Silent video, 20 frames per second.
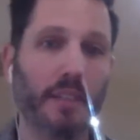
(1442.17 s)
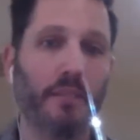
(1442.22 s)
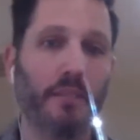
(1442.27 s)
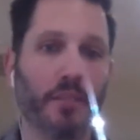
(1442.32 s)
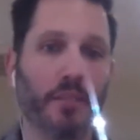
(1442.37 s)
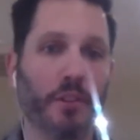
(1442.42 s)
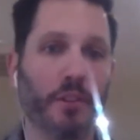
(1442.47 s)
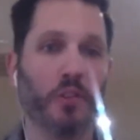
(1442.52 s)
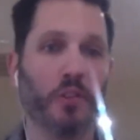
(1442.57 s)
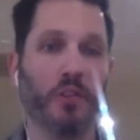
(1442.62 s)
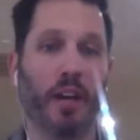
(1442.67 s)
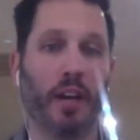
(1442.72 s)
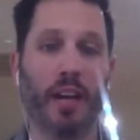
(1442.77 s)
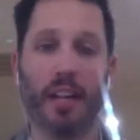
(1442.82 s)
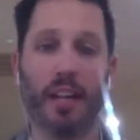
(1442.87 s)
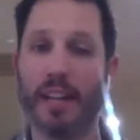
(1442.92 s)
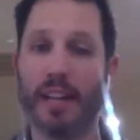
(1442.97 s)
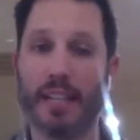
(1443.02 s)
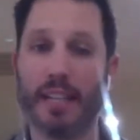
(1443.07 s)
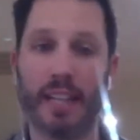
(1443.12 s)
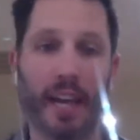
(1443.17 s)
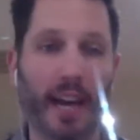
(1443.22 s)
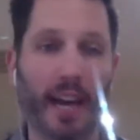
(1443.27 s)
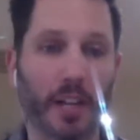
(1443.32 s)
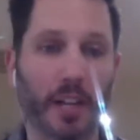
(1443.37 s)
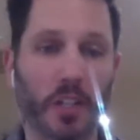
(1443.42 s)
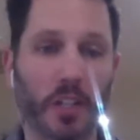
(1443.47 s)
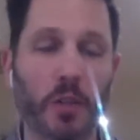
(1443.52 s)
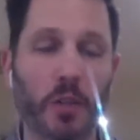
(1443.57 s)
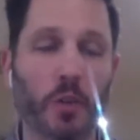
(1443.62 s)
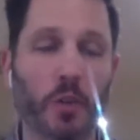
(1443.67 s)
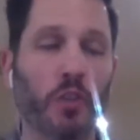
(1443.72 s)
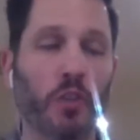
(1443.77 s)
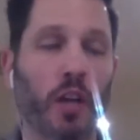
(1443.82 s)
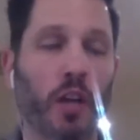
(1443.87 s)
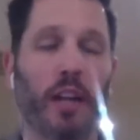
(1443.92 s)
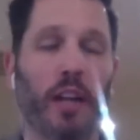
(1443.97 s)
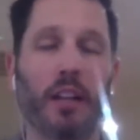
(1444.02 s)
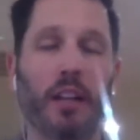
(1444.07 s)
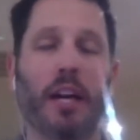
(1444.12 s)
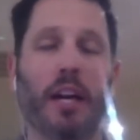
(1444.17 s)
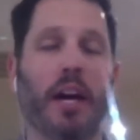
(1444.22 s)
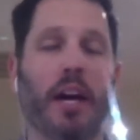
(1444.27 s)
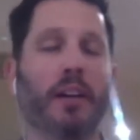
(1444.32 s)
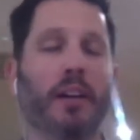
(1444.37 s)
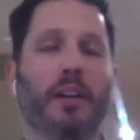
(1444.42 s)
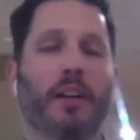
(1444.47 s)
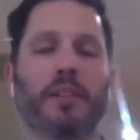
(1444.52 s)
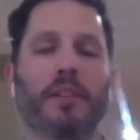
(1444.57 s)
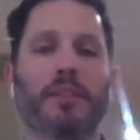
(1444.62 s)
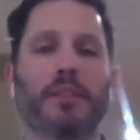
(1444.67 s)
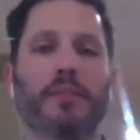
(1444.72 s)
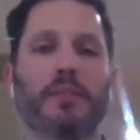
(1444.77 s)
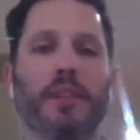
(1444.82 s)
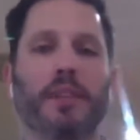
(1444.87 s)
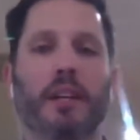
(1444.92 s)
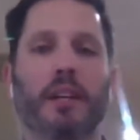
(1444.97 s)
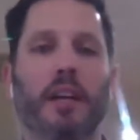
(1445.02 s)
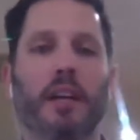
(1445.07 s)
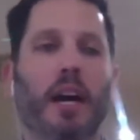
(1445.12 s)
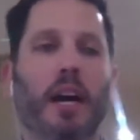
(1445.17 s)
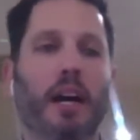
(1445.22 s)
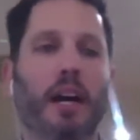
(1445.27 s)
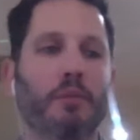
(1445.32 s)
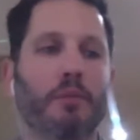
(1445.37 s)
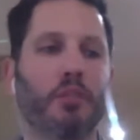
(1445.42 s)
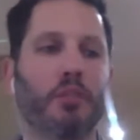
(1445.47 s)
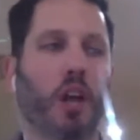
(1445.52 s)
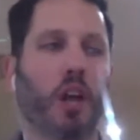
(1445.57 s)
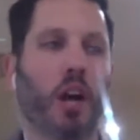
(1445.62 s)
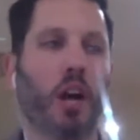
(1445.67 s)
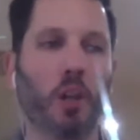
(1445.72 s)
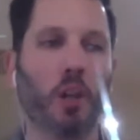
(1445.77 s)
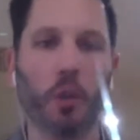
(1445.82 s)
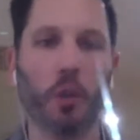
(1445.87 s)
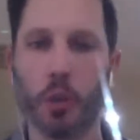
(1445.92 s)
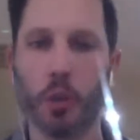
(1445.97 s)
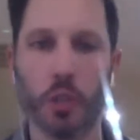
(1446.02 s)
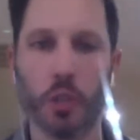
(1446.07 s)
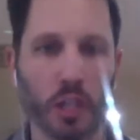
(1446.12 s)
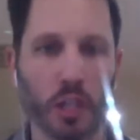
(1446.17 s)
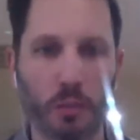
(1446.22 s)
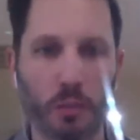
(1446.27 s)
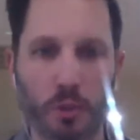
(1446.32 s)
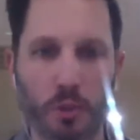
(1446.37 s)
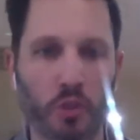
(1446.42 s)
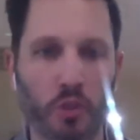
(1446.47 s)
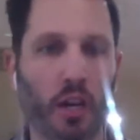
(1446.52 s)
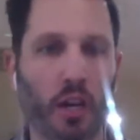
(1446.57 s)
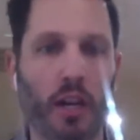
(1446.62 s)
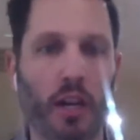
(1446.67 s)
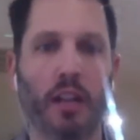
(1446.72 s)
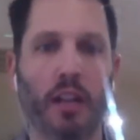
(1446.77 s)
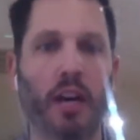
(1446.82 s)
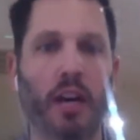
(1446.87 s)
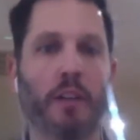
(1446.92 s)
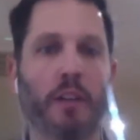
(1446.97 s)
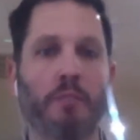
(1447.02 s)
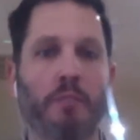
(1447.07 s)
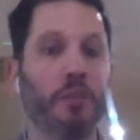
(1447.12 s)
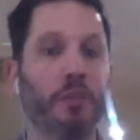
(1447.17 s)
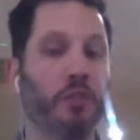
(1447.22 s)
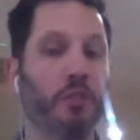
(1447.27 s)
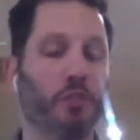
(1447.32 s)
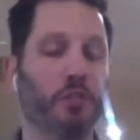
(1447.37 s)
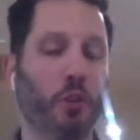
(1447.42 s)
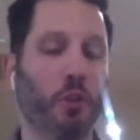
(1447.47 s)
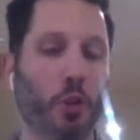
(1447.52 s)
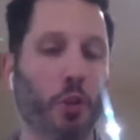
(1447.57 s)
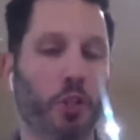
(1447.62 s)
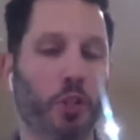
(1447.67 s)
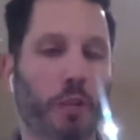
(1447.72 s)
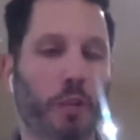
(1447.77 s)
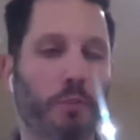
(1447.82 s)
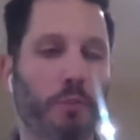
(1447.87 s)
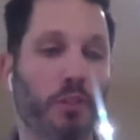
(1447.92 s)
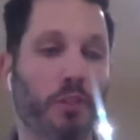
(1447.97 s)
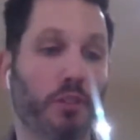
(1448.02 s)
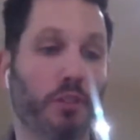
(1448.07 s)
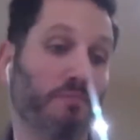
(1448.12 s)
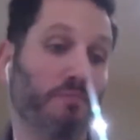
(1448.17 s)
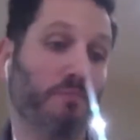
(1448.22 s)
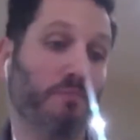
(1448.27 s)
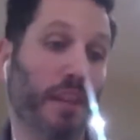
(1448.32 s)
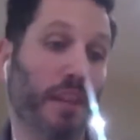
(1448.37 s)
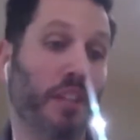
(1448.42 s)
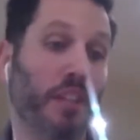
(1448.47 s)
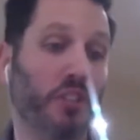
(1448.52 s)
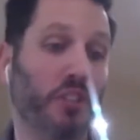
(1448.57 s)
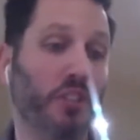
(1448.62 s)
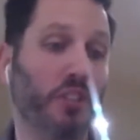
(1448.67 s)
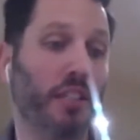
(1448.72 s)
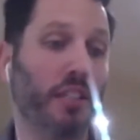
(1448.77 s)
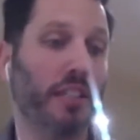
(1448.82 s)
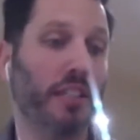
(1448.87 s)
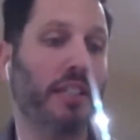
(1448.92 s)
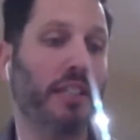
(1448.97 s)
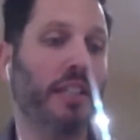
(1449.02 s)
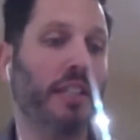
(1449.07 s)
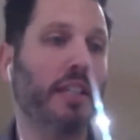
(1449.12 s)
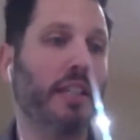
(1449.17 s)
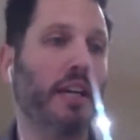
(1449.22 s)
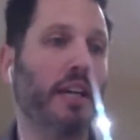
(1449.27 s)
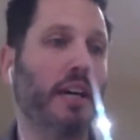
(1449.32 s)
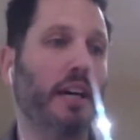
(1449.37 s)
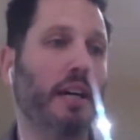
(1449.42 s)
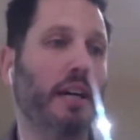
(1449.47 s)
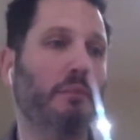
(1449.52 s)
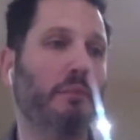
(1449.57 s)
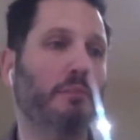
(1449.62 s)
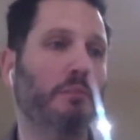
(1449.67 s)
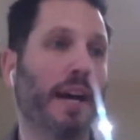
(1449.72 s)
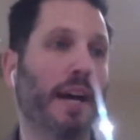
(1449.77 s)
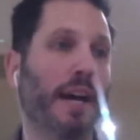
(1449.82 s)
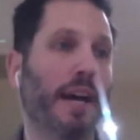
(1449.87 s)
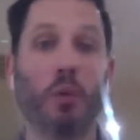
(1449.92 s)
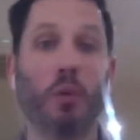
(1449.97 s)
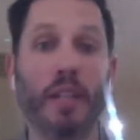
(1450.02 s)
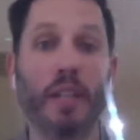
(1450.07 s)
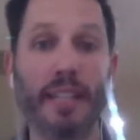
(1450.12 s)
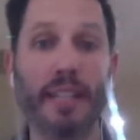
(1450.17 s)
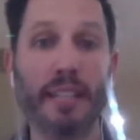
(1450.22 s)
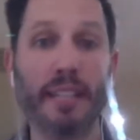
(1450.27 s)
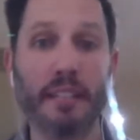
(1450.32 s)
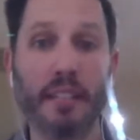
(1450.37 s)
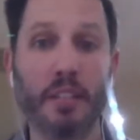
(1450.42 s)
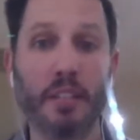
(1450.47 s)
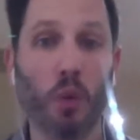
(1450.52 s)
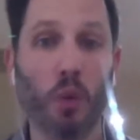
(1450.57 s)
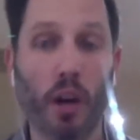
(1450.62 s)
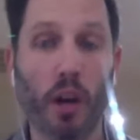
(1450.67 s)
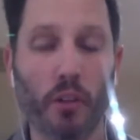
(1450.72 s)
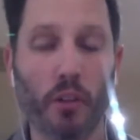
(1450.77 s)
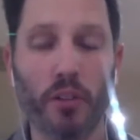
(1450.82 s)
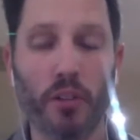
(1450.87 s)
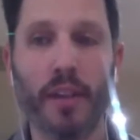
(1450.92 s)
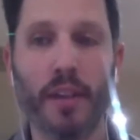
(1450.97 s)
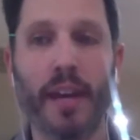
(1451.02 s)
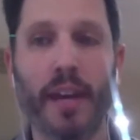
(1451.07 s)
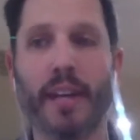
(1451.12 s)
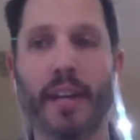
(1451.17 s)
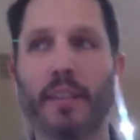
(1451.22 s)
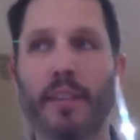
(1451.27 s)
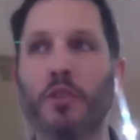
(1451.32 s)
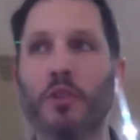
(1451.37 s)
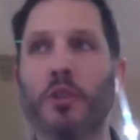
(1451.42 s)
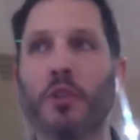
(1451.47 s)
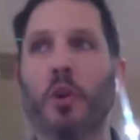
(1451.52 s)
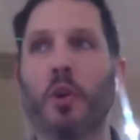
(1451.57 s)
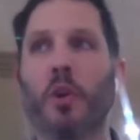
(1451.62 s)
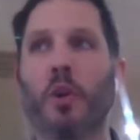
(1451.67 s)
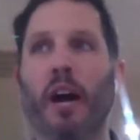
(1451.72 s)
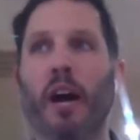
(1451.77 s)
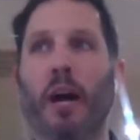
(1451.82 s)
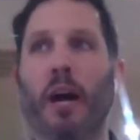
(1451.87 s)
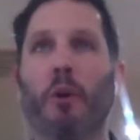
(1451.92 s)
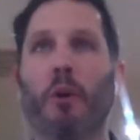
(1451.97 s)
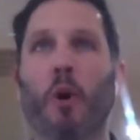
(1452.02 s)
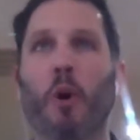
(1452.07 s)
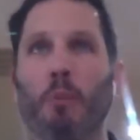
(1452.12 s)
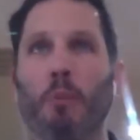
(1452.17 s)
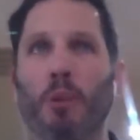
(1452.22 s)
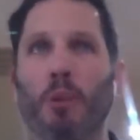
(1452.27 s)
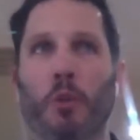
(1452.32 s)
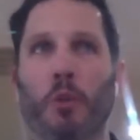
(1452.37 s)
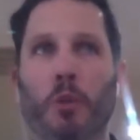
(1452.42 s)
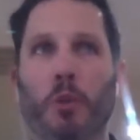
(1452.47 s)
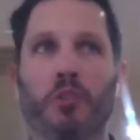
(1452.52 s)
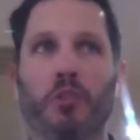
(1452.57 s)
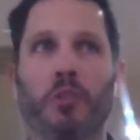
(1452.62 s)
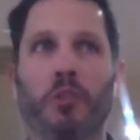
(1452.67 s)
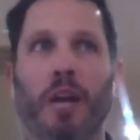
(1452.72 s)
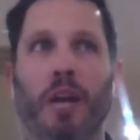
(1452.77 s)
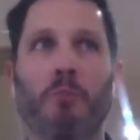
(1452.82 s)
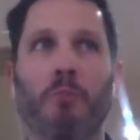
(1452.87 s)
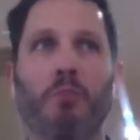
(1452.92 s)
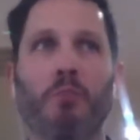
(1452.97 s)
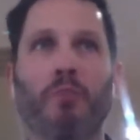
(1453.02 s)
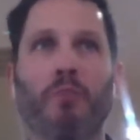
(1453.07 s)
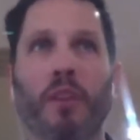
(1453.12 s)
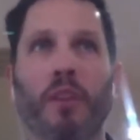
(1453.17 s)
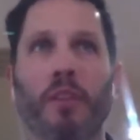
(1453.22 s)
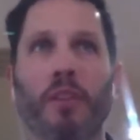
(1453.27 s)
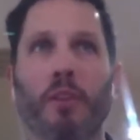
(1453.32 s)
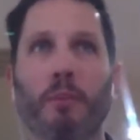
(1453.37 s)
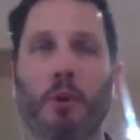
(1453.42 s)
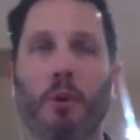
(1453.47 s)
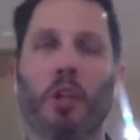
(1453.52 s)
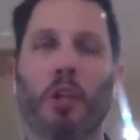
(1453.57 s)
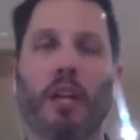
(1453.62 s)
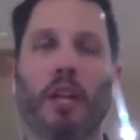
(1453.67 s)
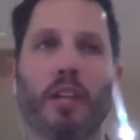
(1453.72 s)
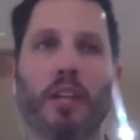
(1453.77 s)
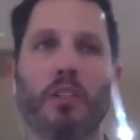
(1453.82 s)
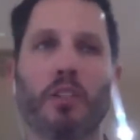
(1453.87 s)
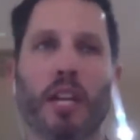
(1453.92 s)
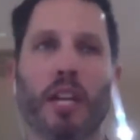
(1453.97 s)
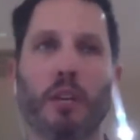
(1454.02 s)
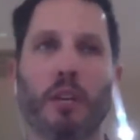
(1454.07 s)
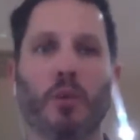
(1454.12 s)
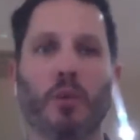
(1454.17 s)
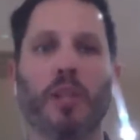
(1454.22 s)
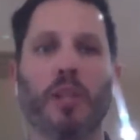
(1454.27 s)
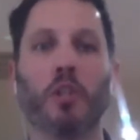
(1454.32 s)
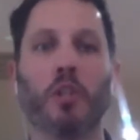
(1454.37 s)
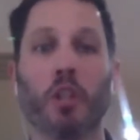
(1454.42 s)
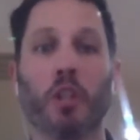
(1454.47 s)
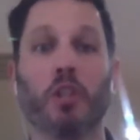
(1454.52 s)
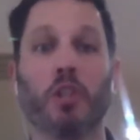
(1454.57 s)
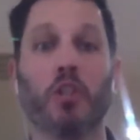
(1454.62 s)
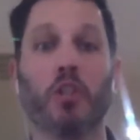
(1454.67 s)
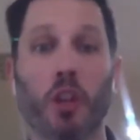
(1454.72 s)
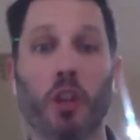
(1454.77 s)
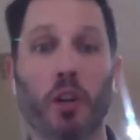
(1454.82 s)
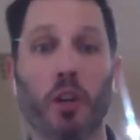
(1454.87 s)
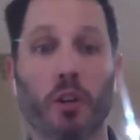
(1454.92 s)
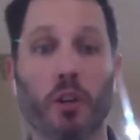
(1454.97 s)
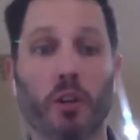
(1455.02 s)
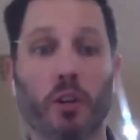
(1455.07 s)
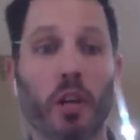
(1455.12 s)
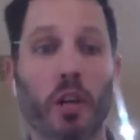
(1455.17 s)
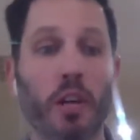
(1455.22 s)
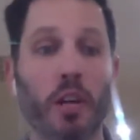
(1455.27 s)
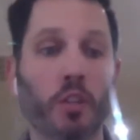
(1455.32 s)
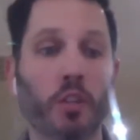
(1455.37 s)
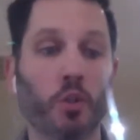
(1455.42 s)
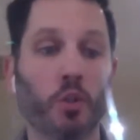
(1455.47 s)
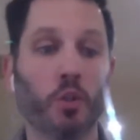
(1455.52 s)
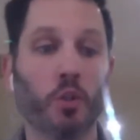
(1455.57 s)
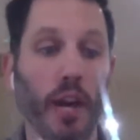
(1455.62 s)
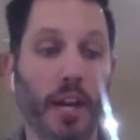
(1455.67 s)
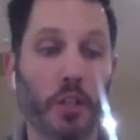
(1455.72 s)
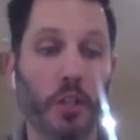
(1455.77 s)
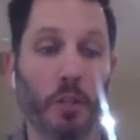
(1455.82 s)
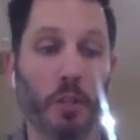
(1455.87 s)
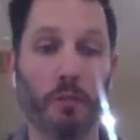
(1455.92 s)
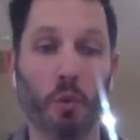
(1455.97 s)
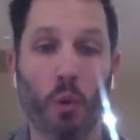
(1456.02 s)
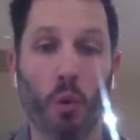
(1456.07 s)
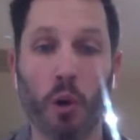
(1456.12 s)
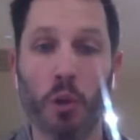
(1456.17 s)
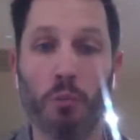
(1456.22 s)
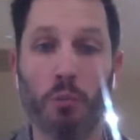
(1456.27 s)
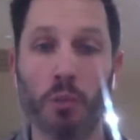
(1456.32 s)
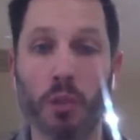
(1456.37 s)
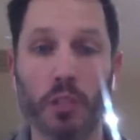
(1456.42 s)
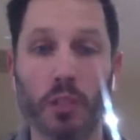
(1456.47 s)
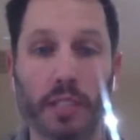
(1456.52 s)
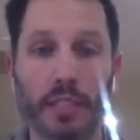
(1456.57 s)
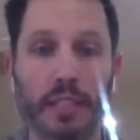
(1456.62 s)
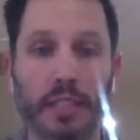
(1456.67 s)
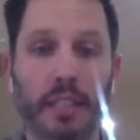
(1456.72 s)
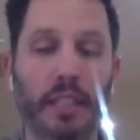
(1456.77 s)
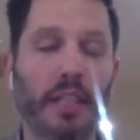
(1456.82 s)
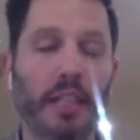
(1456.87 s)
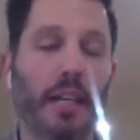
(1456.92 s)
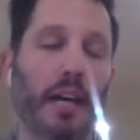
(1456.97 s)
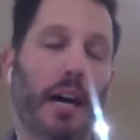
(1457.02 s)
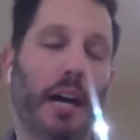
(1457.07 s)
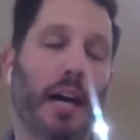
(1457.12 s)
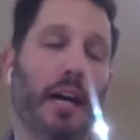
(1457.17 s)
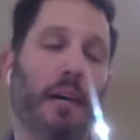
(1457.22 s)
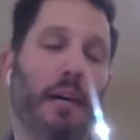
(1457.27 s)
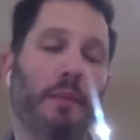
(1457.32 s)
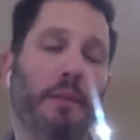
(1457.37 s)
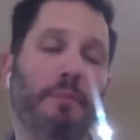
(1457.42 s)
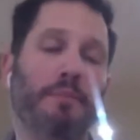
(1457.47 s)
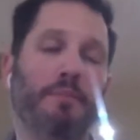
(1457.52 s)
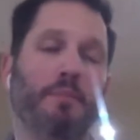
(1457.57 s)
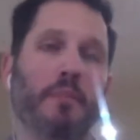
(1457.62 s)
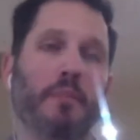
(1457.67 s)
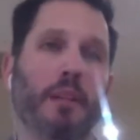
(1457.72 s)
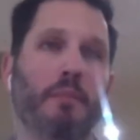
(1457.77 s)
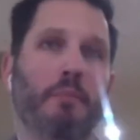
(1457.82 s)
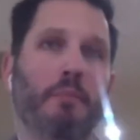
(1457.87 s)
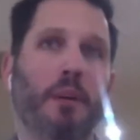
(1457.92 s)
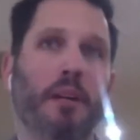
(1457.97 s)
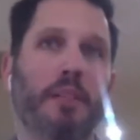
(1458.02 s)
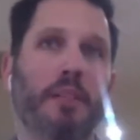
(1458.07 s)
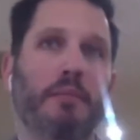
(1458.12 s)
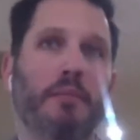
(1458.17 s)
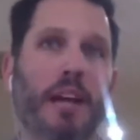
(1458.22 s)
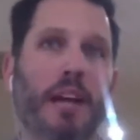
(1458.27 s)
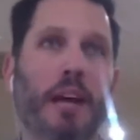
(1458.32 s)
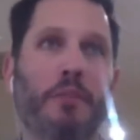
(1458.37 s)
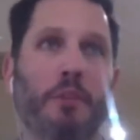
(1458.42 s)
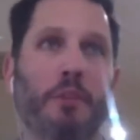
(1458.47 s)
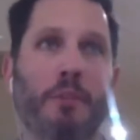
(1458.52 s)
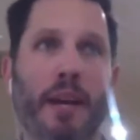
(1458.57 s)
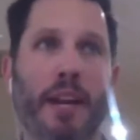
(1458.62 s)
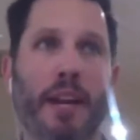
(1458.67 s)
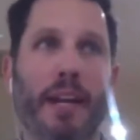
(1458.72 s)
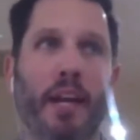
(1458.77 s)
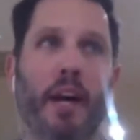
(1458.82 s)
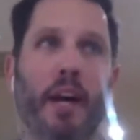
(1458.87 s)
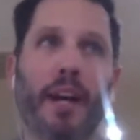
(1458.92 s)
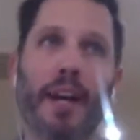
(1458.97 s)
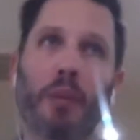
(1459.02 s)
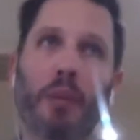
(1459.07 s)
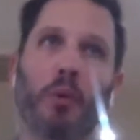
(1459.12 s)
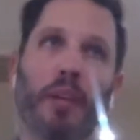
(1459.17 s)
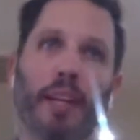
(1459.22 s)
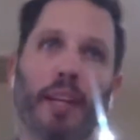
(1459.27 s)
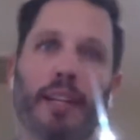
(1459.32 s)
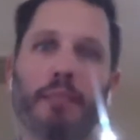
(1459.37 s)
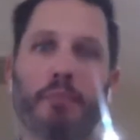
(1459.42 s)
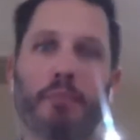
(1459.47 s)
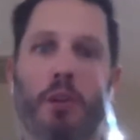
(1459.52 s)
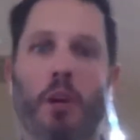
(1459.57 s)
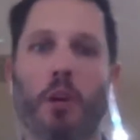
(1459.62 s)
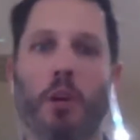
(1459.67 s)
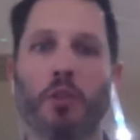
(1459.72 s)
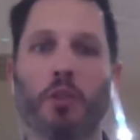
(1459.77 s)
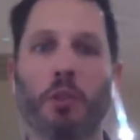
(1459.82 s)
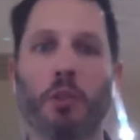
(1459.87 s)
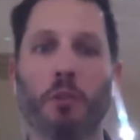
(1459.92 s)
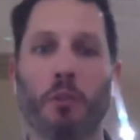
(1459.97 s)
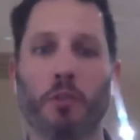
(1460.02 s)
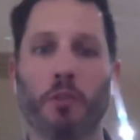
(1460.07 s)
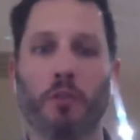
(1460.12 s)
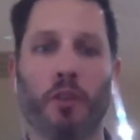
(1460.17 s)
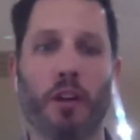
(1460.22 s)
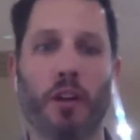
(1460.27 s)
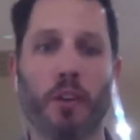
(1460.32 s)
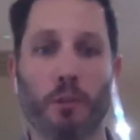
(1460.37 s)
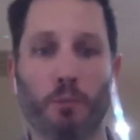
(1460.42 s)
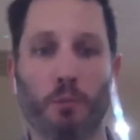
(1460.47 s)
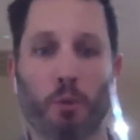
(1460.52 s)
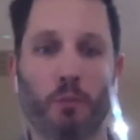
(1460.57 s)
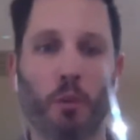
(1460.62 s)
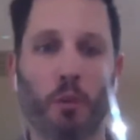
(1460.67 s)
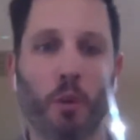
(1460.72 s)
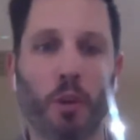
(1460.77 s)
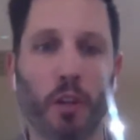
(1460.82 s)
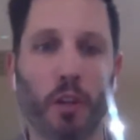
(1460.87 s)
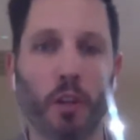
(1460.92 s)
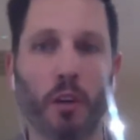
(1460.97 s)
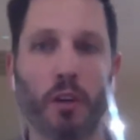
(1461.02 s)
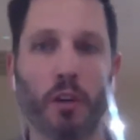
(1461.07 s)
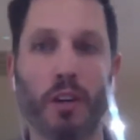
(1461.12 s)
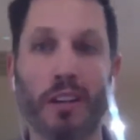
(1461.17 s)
There's not a lot of cash. There's not a lot of stock ownership. There's not a lot of business ownership. It's basically equity is wealth. And so I would hope that during this time, the middle class can readjust their strategy for wealth building, but not depending on equity, but also diversifying their portfolio.